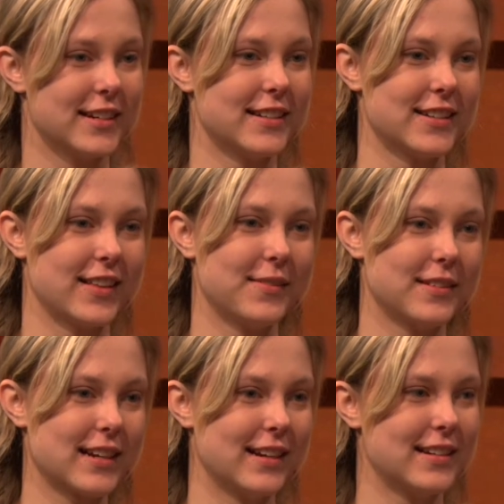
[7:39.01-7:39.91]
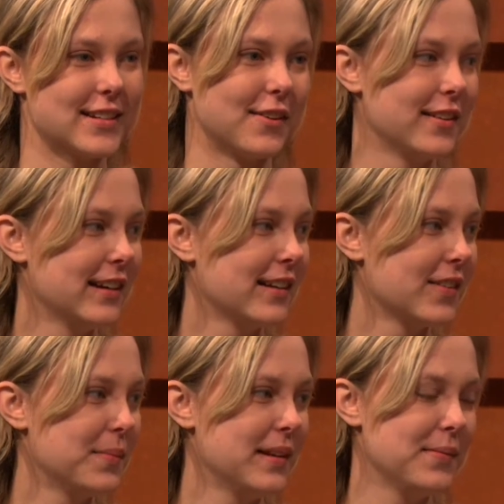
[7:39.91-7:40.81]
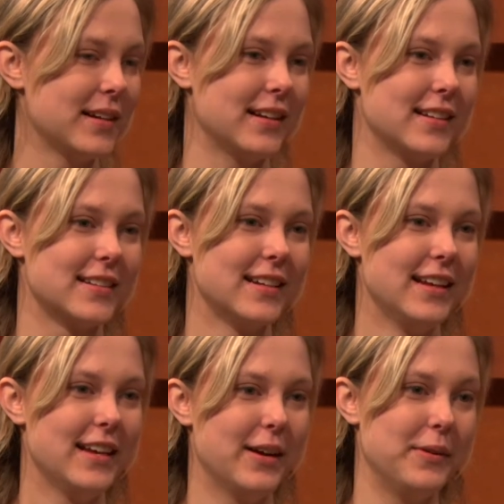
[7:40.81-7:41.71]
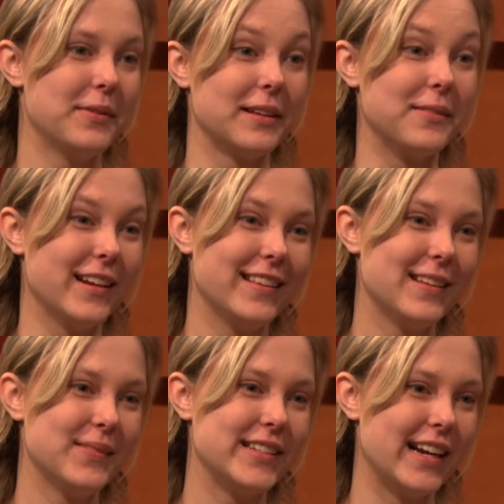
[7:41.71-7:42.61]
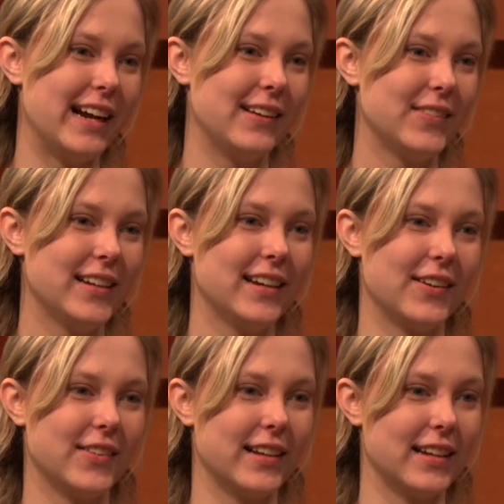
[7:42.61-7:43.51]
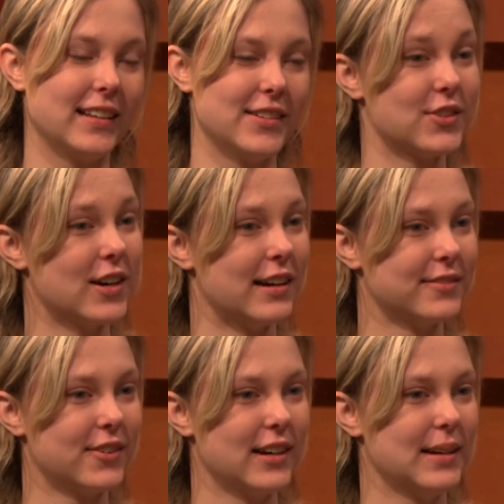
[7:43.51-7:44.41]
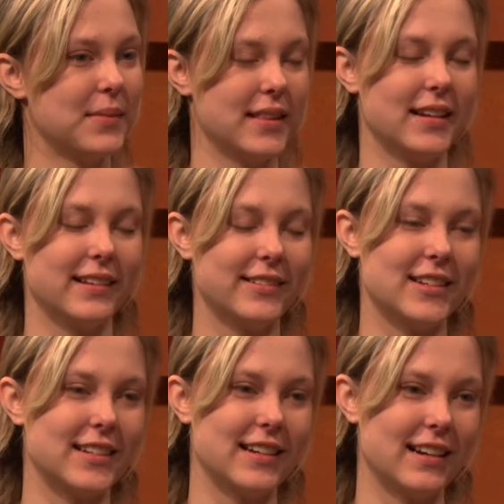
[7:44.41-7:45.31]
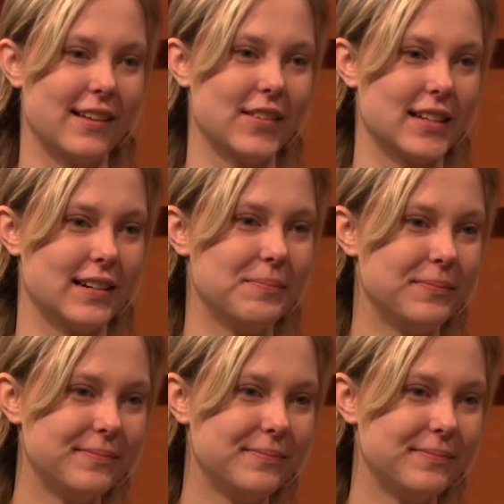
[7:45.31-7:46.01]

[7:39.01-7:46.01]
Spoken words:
And so that was kind of disheartening a little bit, because we really wanted them to have it, or at least try for it, but they just didn't have the time.